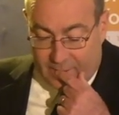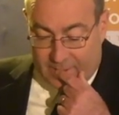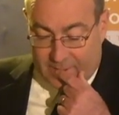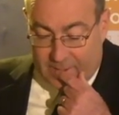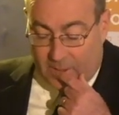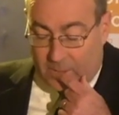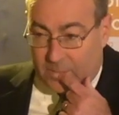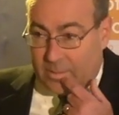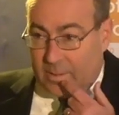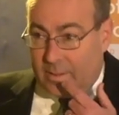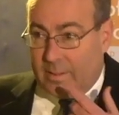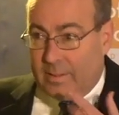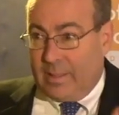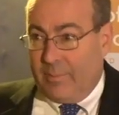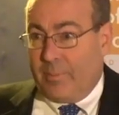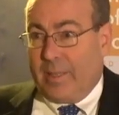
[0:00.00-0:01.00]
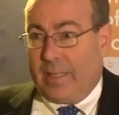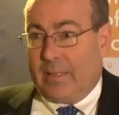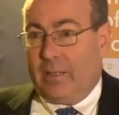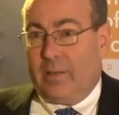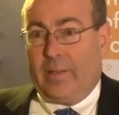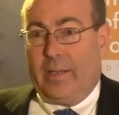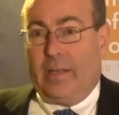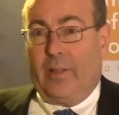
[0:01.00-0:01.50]
So let me be
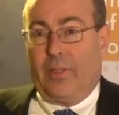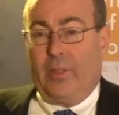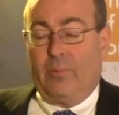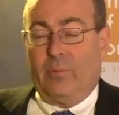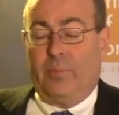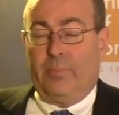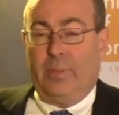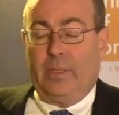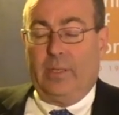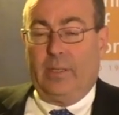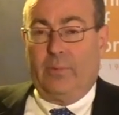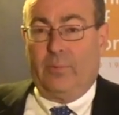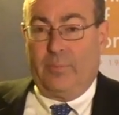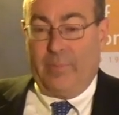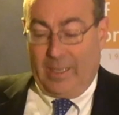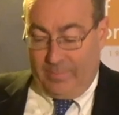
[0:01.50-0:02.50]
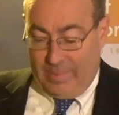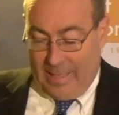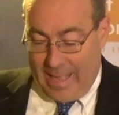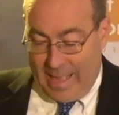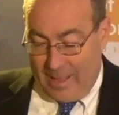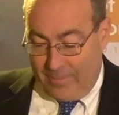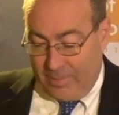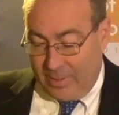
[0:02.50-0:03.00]
clear that nothing would make me
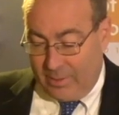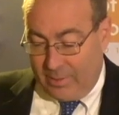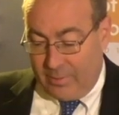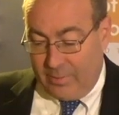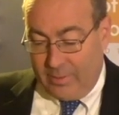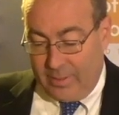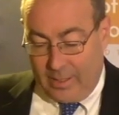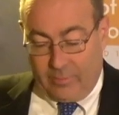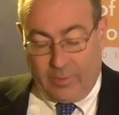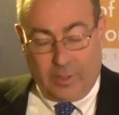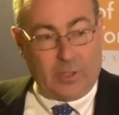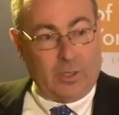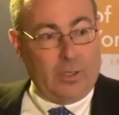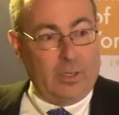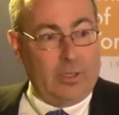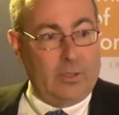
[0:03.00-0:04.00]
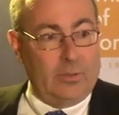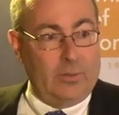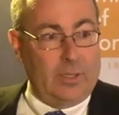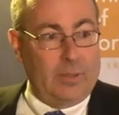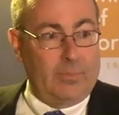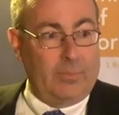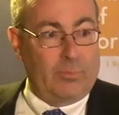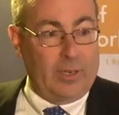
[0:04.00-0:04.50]
happier than a return to
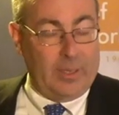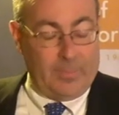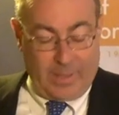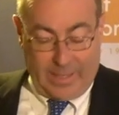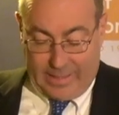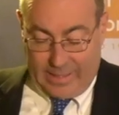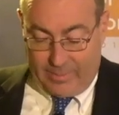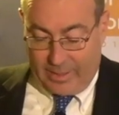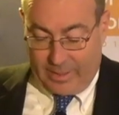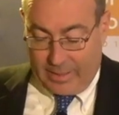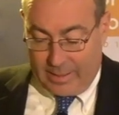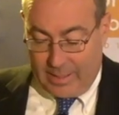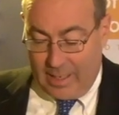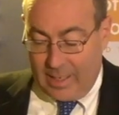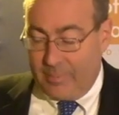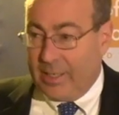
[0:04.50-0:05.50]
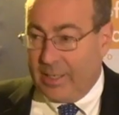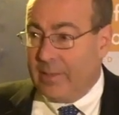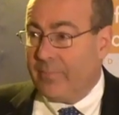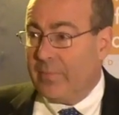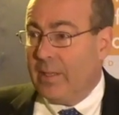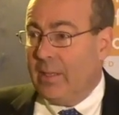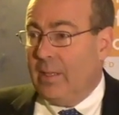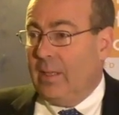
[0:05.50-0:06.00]
a pre-pandemic economy.
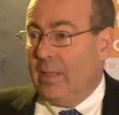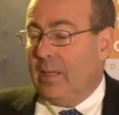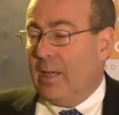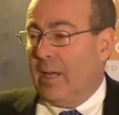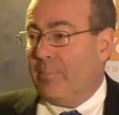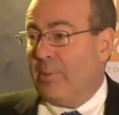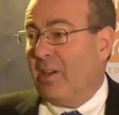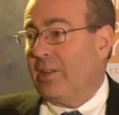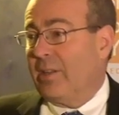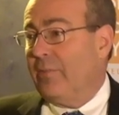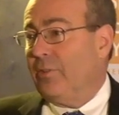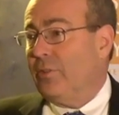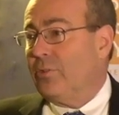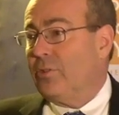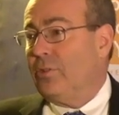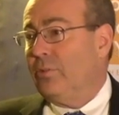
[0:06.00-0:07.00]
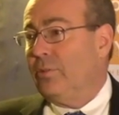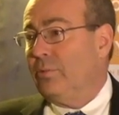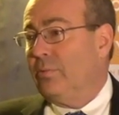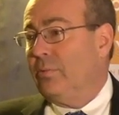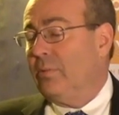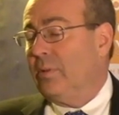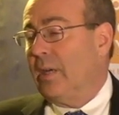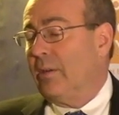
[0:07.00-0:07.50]
But I'll give you
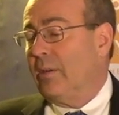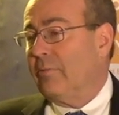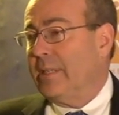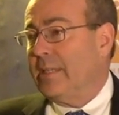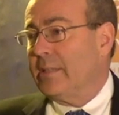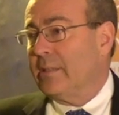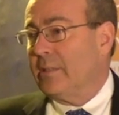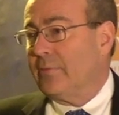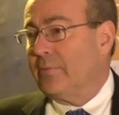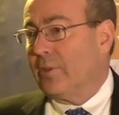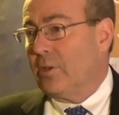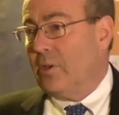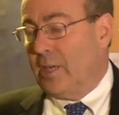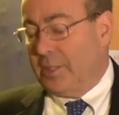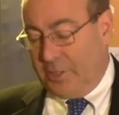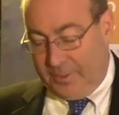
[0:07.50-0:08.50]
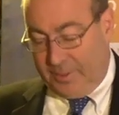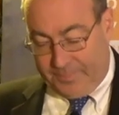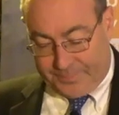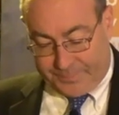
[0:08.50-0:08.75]
two reasons for caution.